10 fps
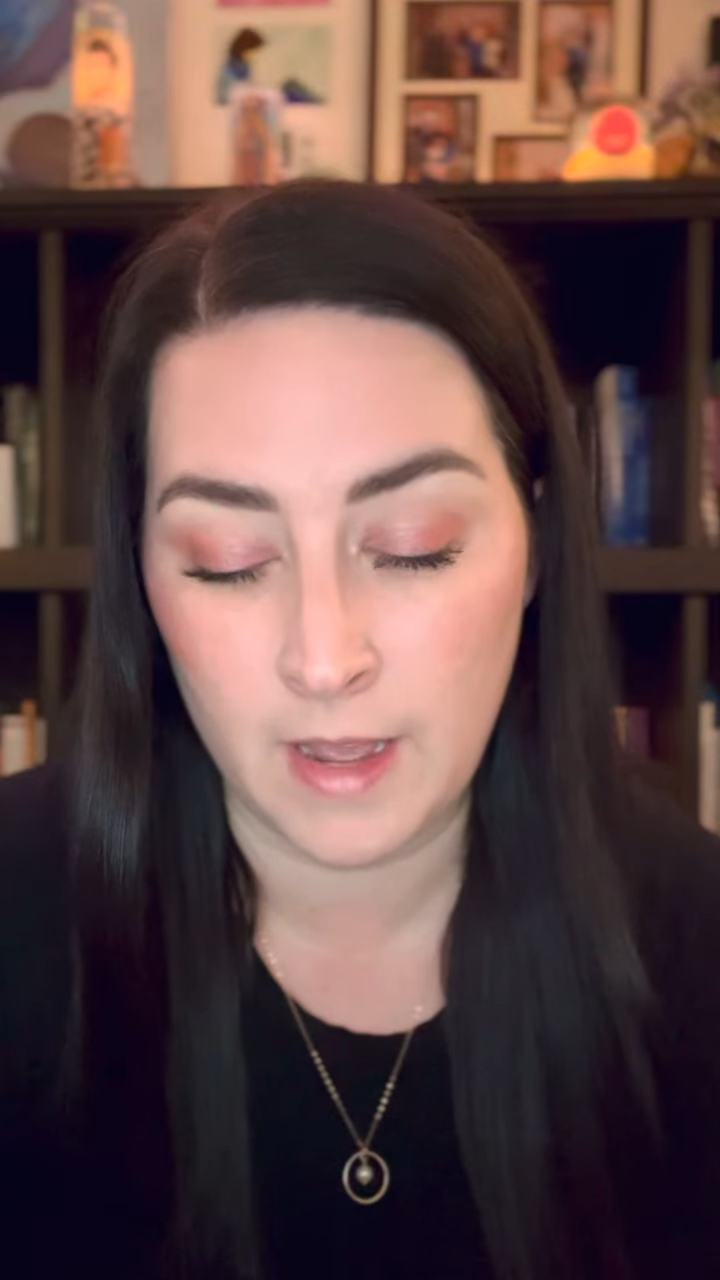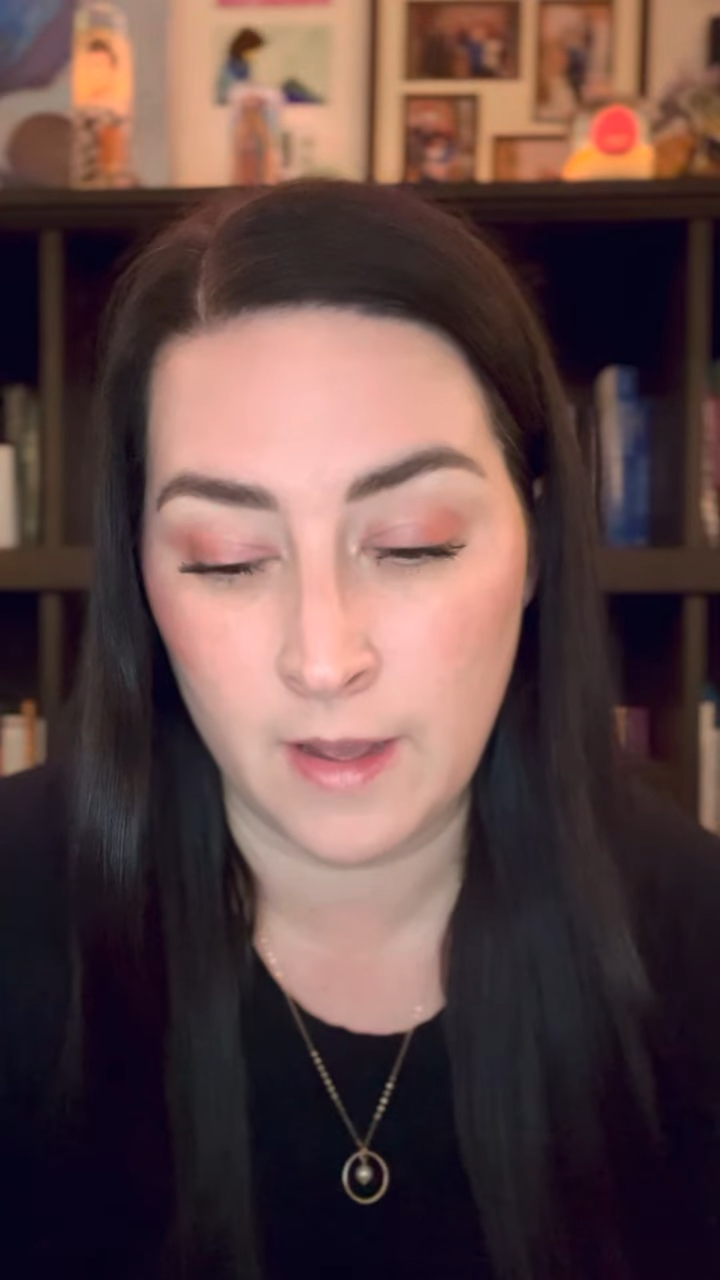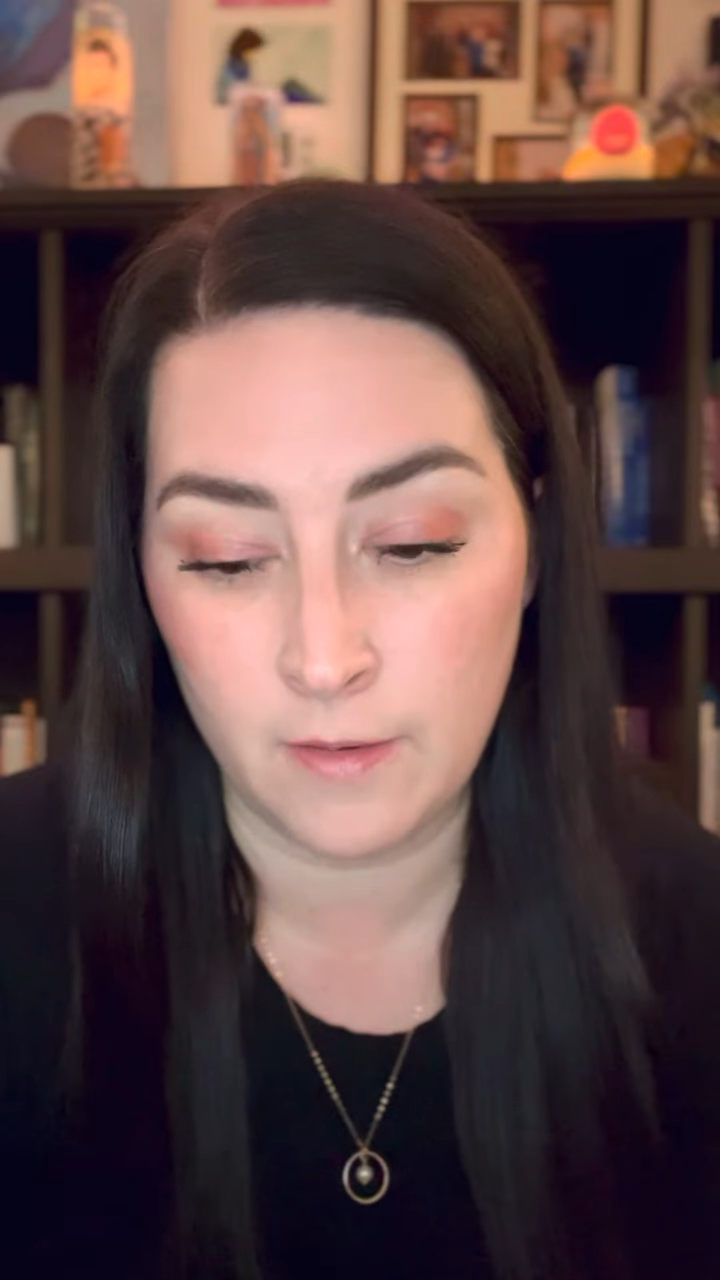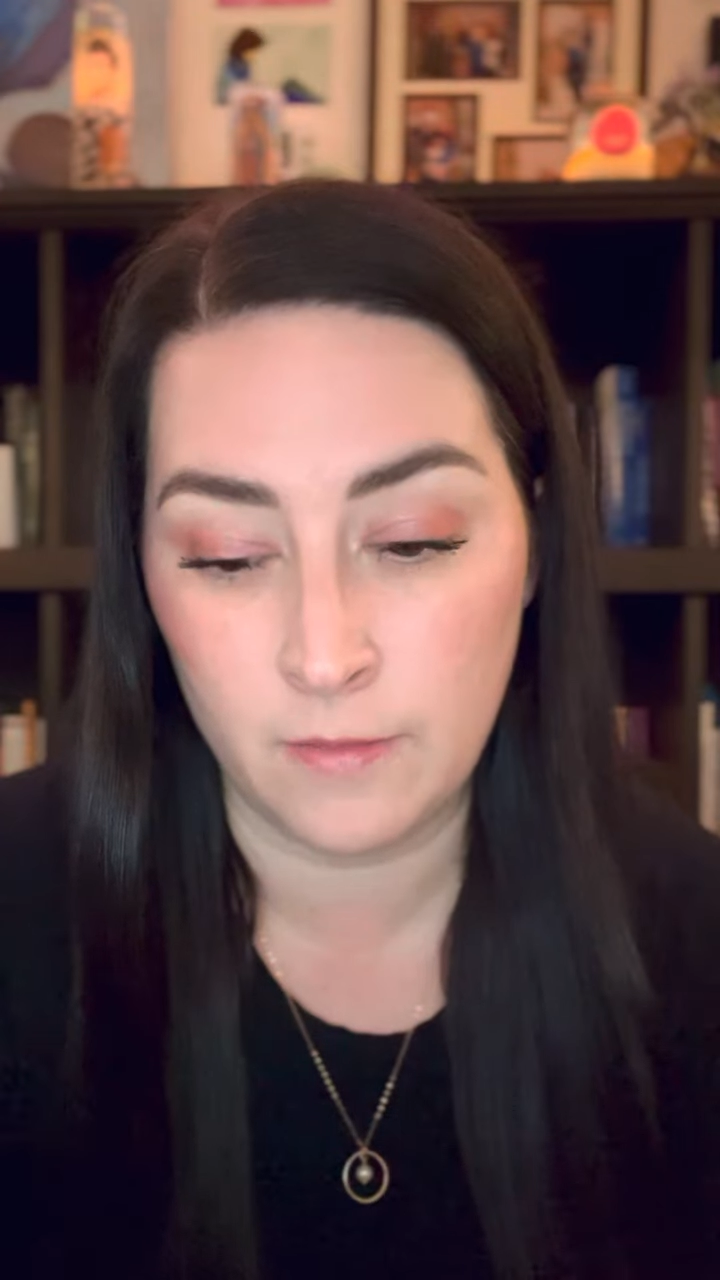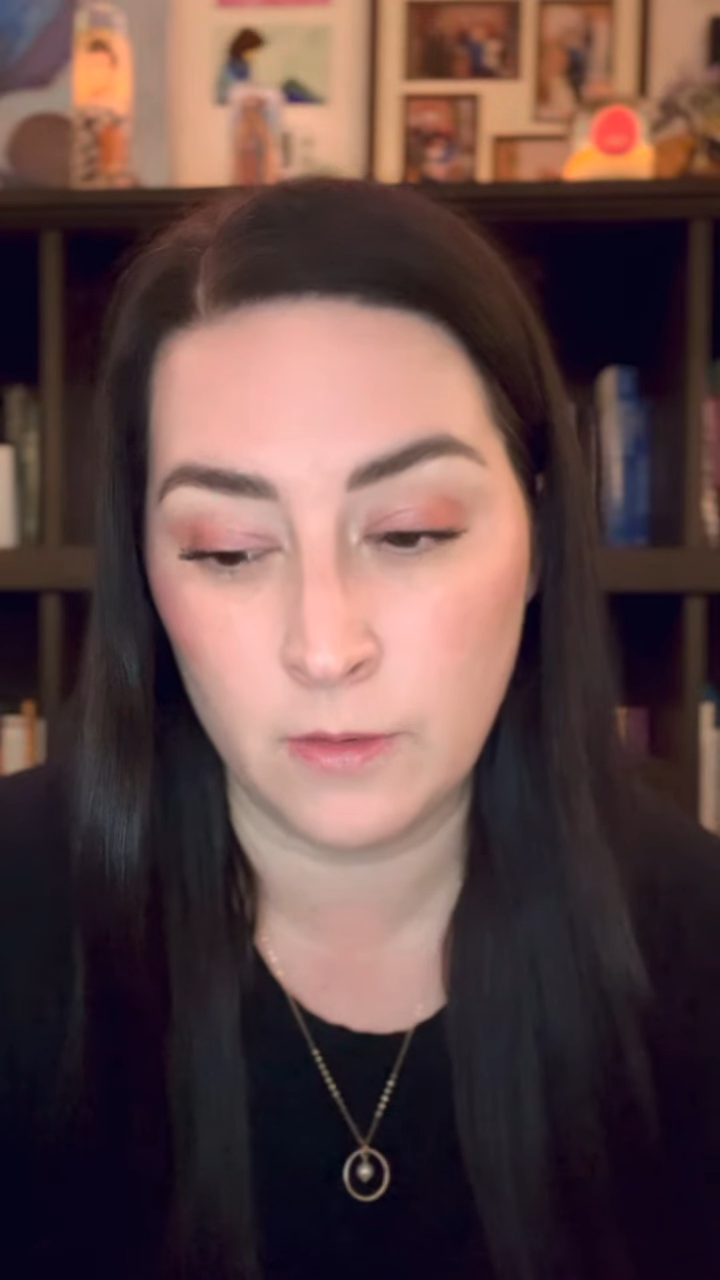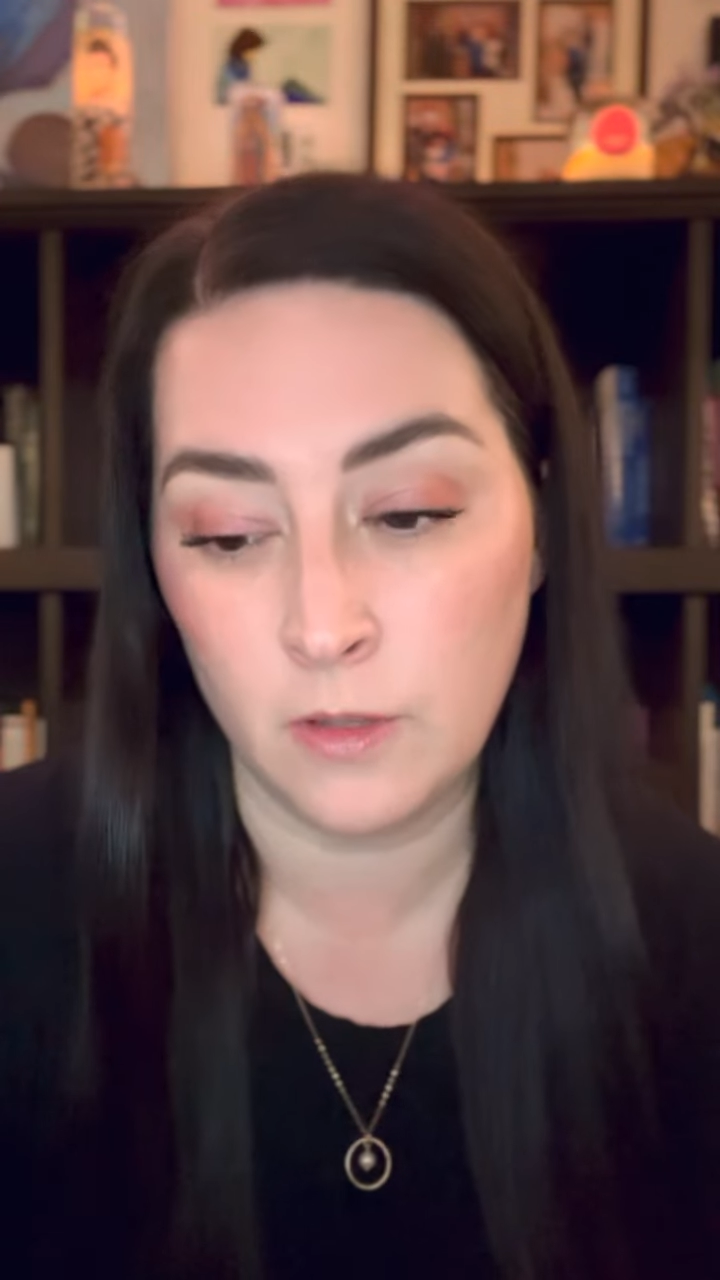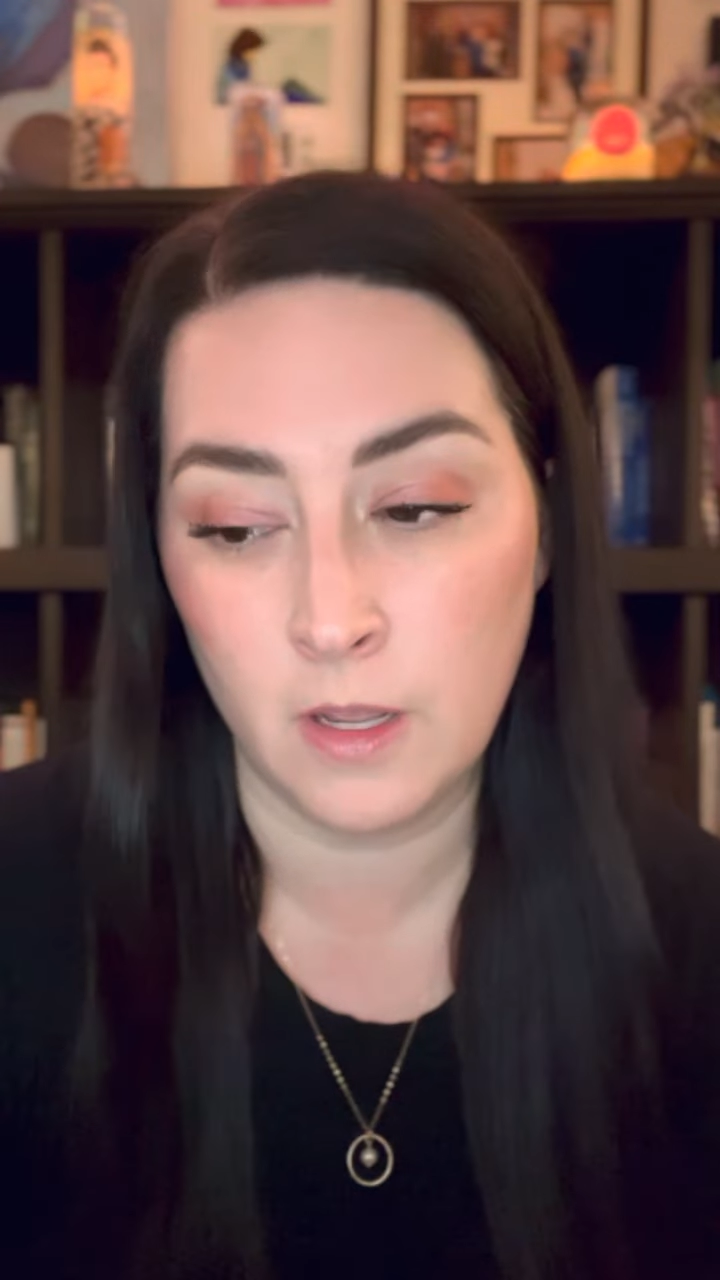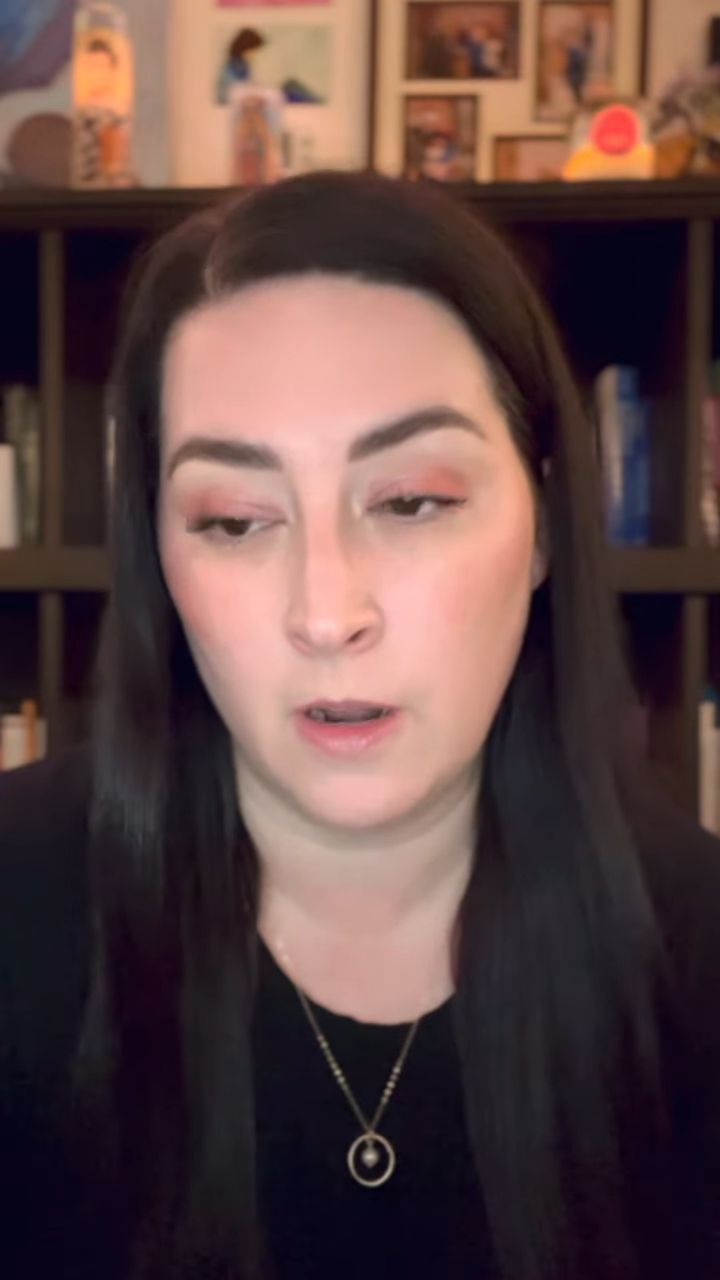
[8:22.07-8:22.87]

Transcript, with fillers: of look